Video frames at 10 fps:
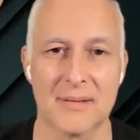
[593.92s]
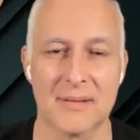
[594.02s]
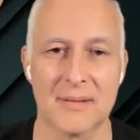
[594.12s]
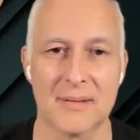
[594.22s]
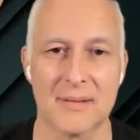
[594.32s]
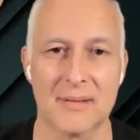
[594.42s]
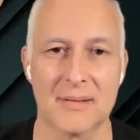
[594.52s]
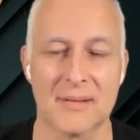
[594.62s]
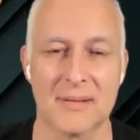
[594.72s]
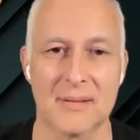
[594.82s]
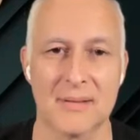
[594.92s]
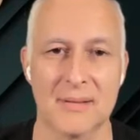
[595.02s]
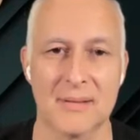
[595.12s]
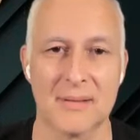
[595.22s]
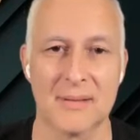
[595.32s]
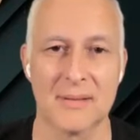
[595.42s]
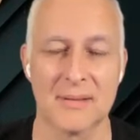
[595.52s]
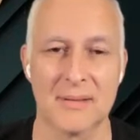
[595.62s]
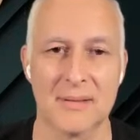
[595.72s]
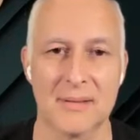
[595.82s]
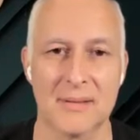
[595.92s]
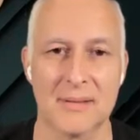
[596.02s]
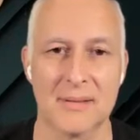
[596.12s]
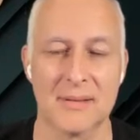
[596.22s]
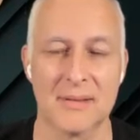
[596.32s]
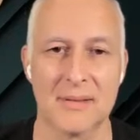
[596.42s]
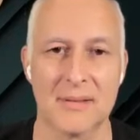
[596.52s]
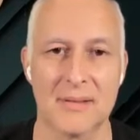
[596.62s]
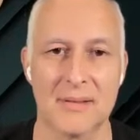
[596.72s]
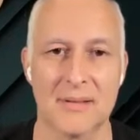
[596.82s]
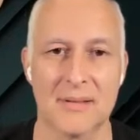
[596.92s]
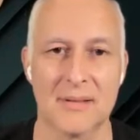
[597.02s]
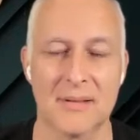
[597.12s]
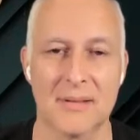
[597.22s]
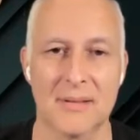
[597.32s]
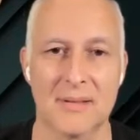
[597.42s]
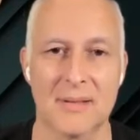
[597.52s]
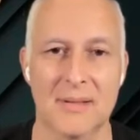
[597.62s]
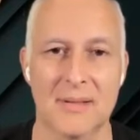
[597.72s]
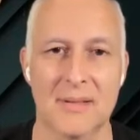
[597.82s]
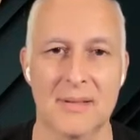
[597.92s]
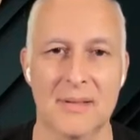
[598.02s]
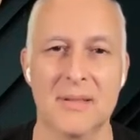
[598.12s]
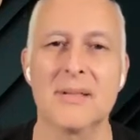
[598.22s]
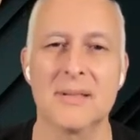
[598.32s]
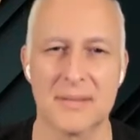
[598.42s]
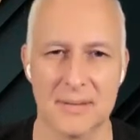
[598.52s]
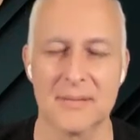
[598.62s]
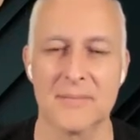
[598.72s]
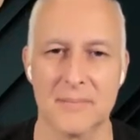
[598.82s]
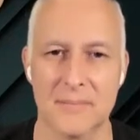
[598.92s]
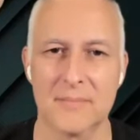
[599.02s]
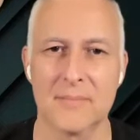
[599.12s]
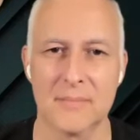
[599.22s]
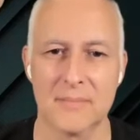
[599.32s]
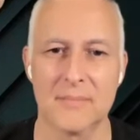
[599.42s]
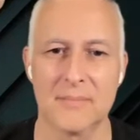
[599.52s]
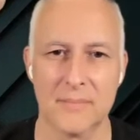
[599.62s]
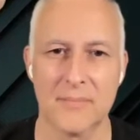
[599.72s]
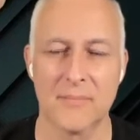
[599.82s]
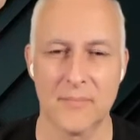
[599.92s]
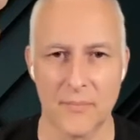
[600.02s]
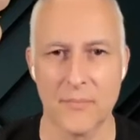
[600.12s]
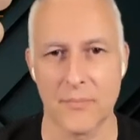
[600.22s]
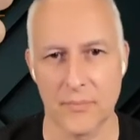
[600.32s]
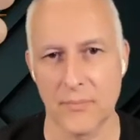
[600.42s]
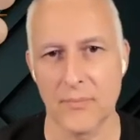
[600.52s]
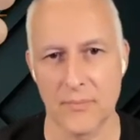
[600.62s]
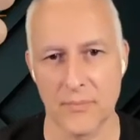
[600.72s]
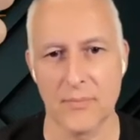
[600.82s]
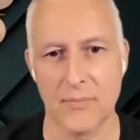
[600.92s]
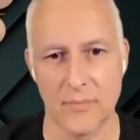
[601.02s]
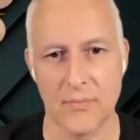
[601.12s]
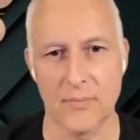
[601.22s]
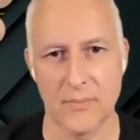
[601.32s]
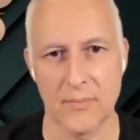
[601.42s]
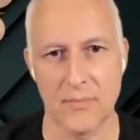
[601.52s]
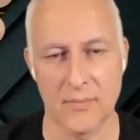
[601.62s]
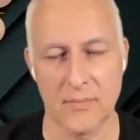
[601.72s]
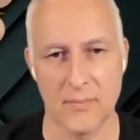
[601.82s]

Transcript: This person isn't speaking.